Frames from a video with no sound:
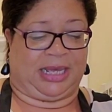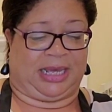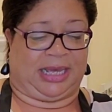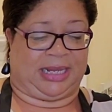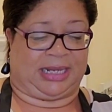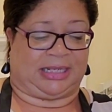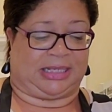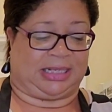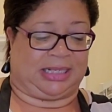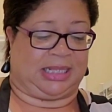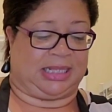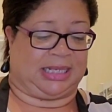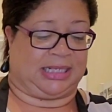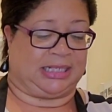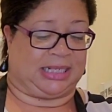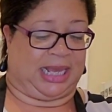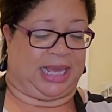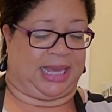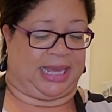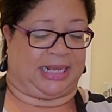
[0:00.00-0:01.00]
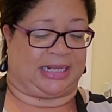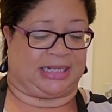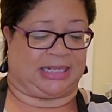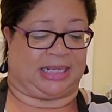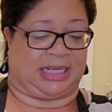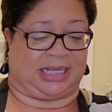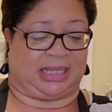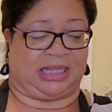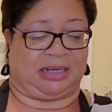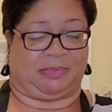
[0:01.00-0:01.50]
into these eggs
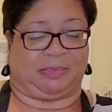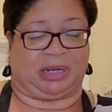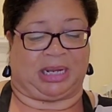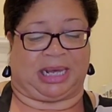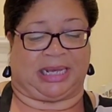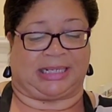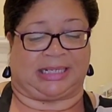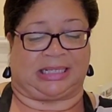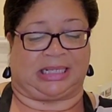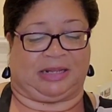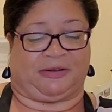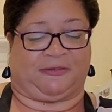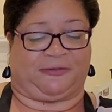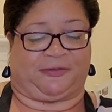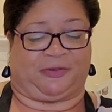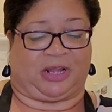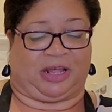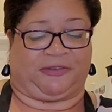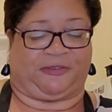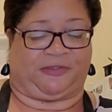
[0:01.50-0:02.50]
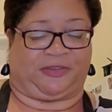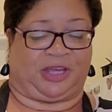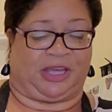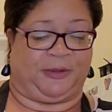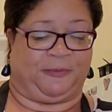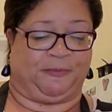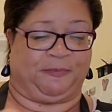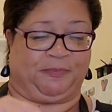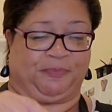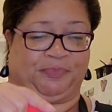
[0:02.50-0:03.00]
and get them nice and
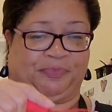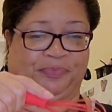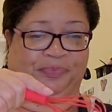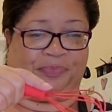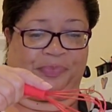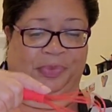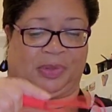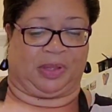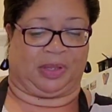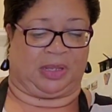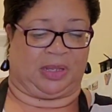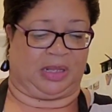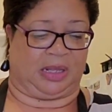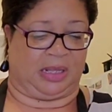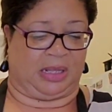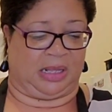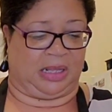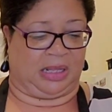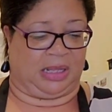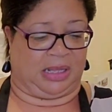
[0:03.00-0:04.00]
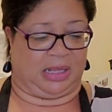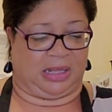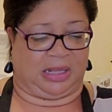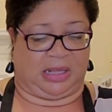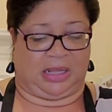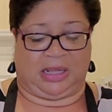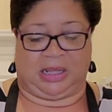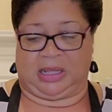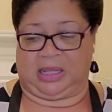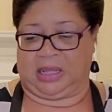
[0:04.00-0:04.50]
fluffy.
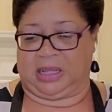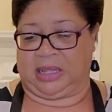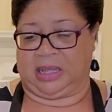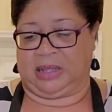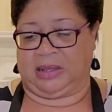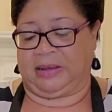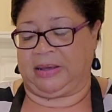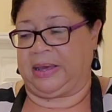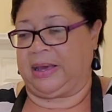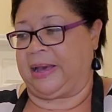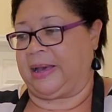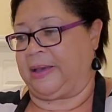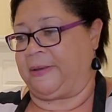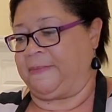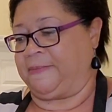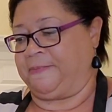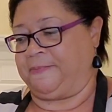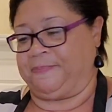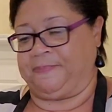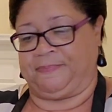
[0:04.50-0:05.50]
Okay.